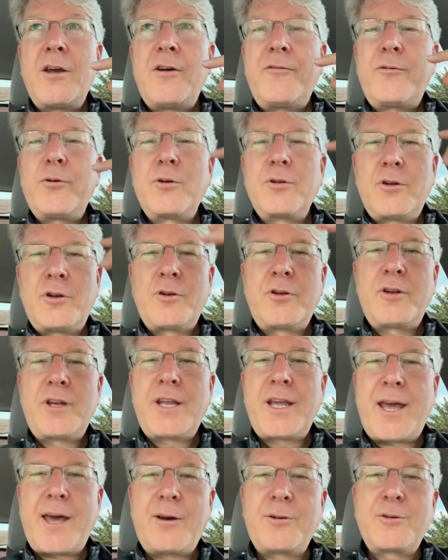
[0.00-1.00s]
for
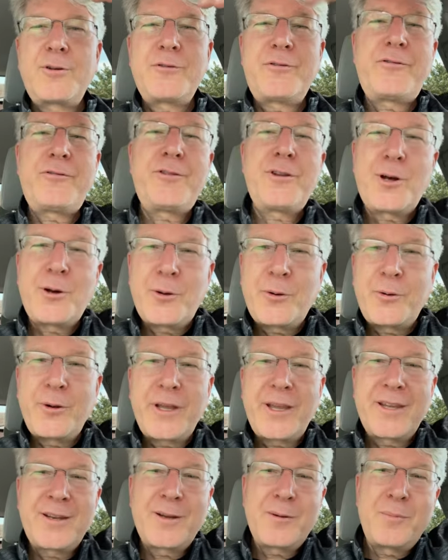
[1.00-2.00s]
learning how to flow
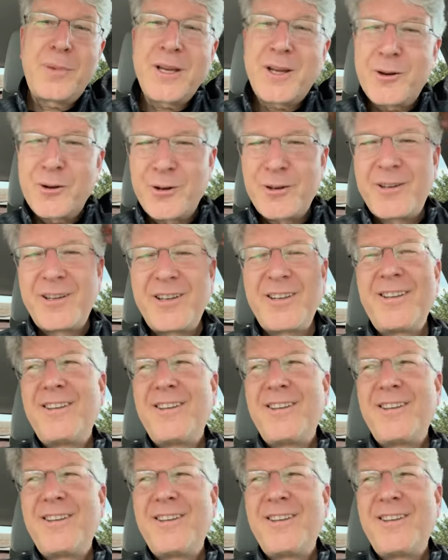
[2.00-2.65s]
in a bigger